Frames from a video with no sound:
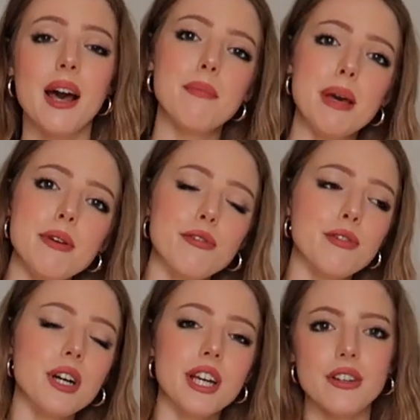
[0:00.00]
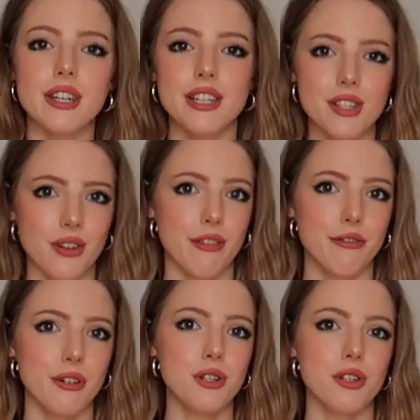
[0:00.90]
Maybe for a cute Instagram
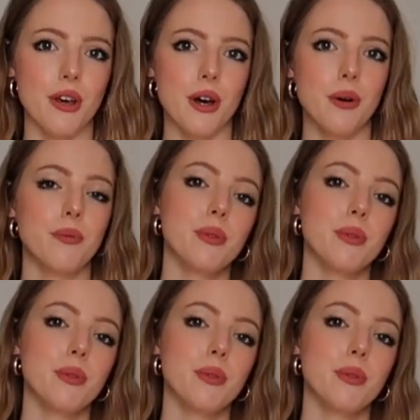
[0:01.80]
photo though.